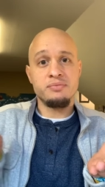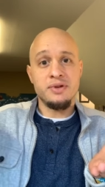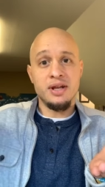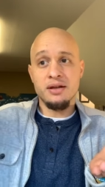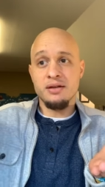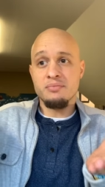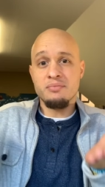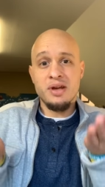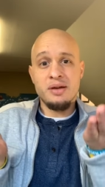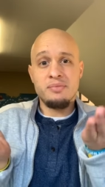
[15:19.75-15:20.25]
that
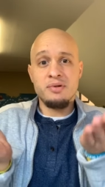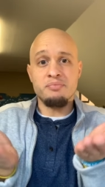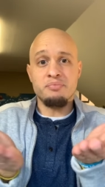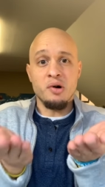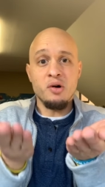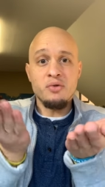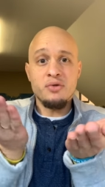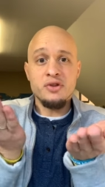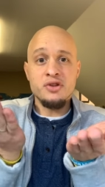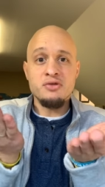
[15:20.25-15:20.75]
maybe
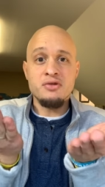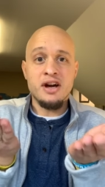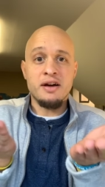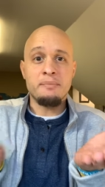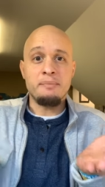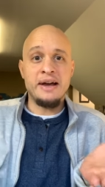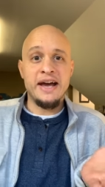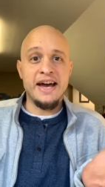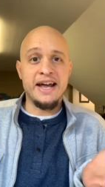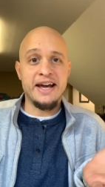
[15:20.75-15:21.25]
both of you have
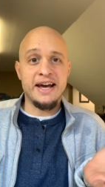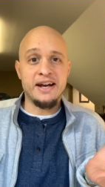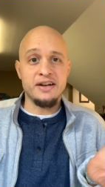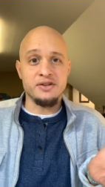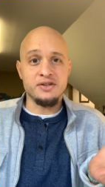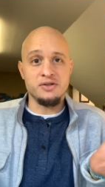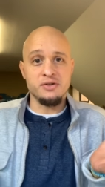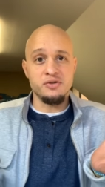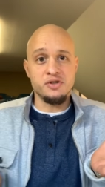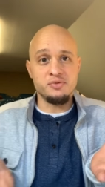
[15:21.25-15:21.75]
bad
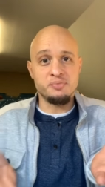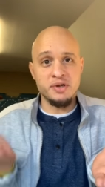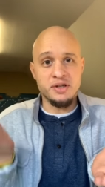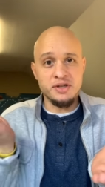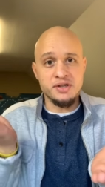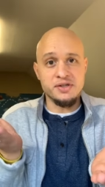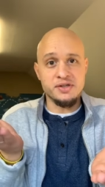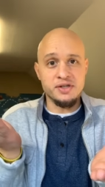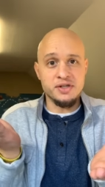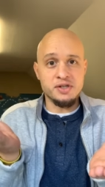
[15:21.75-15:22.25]
attitudes, but
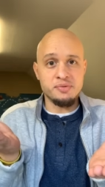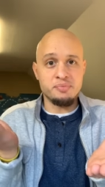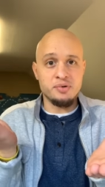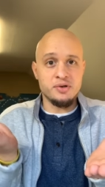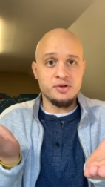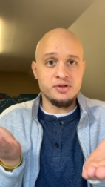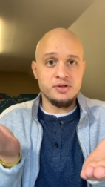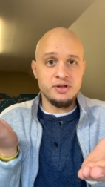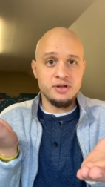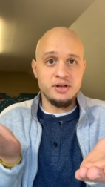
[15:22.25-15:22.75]
does this
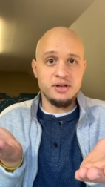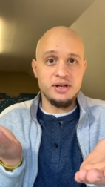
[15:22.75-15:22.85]
person,